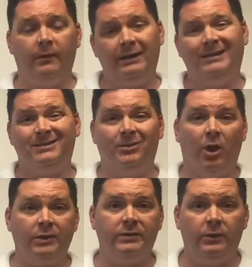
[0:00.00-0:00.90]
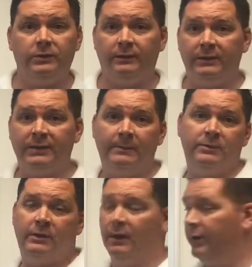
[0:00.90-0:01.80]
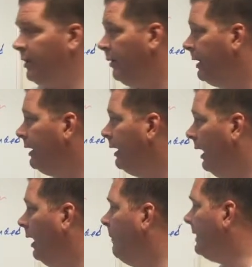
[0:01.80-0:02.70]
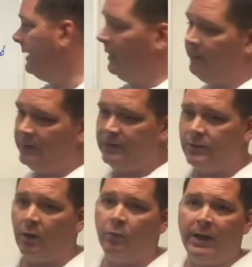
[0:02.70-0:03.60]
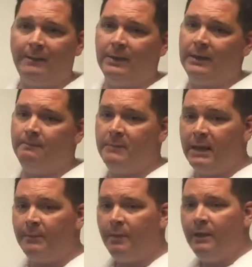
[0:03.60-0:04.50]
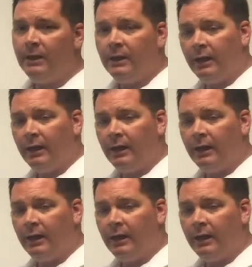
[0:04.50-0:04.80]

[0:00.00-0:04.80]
against lawsuits in that same scenario. Again, this is our recommended minimum.